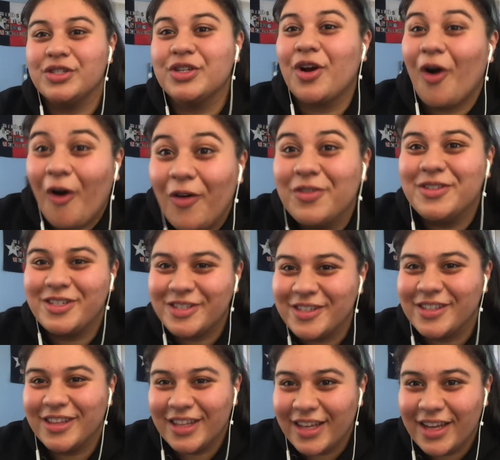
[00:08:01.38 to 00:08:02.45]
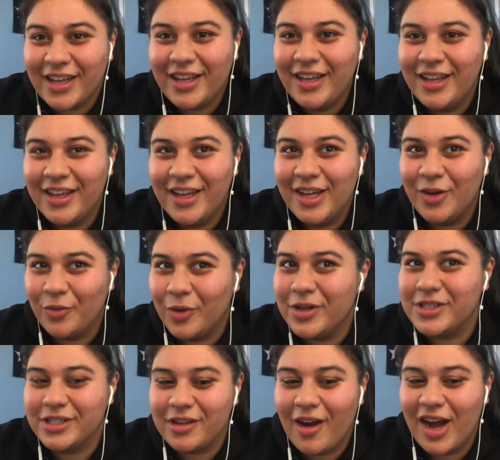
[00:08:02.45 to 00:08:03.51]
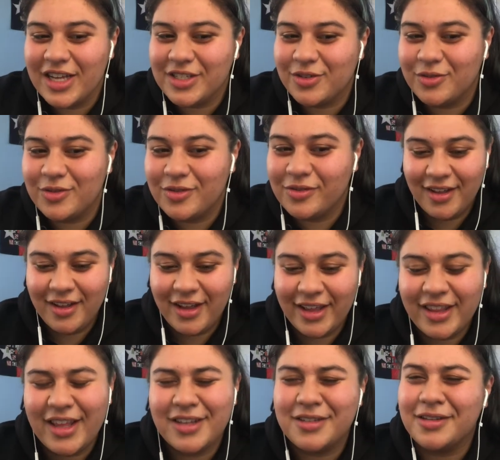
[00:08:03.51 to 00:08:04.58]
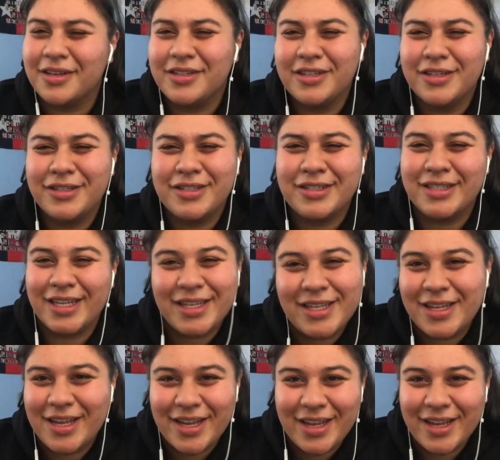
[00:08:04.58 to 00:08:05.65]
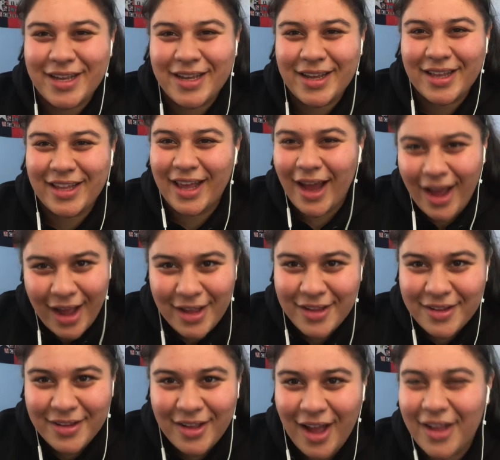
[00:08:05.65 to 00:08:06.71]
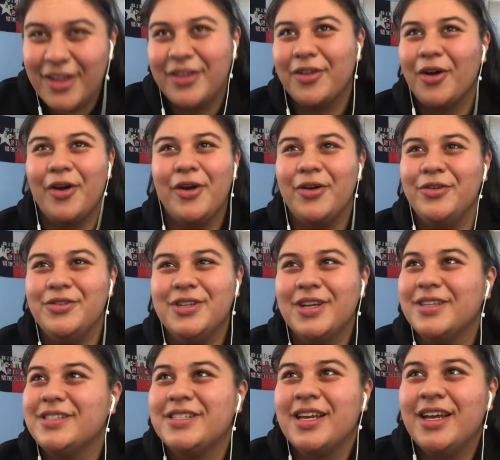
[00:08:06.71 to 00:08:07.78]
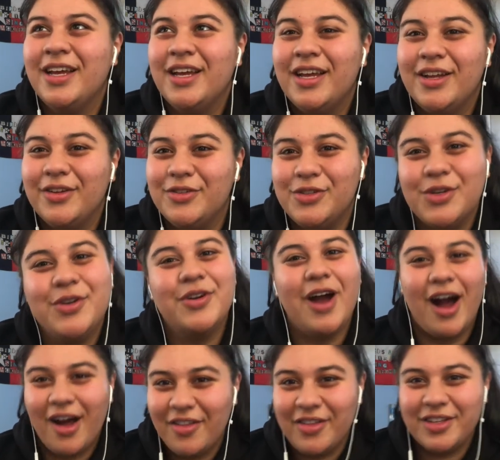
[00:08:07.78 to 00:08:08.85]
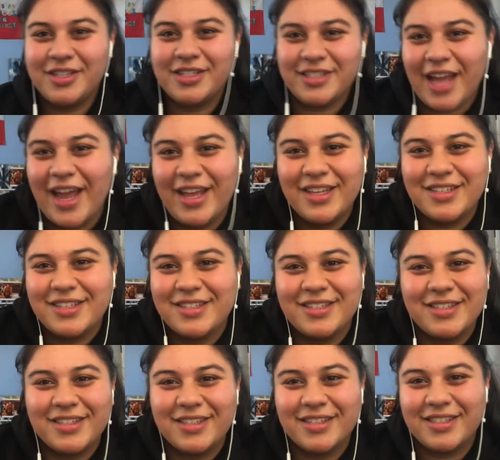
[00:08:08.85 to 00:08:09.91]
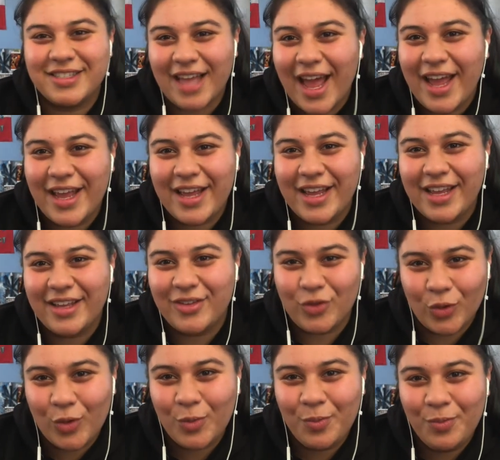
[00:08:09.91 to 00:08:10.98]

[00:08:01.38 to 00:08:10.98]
constantly, was in high school. And that's such a Sydney. Like I, I don't know. Does do other states say dub?